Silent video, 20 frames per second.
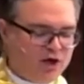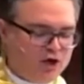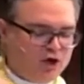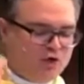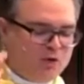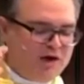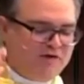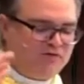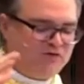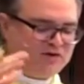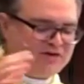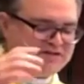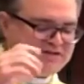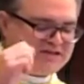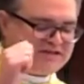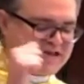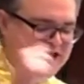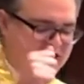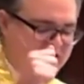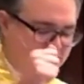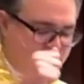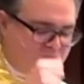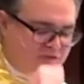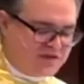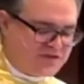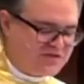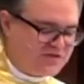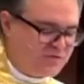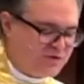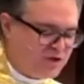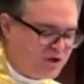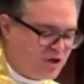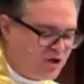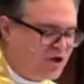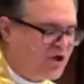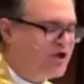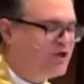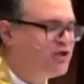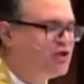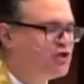Whoever is as happy as we are
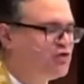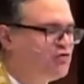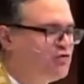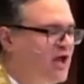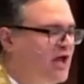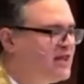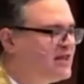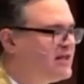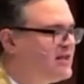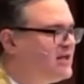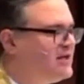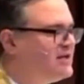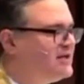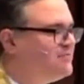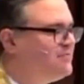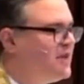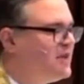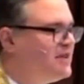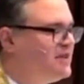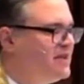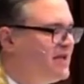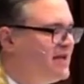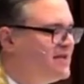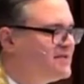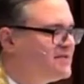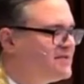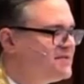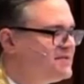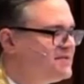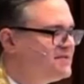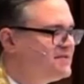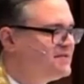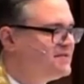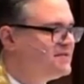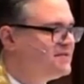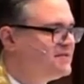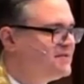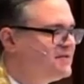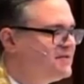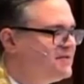can do nothing but this.
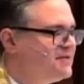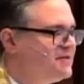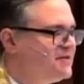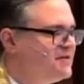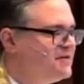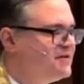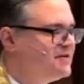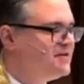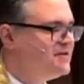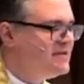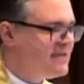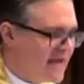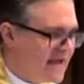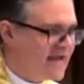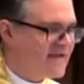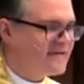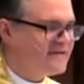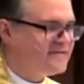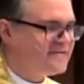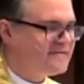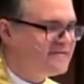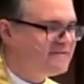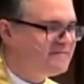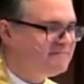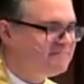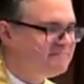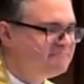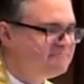Dance.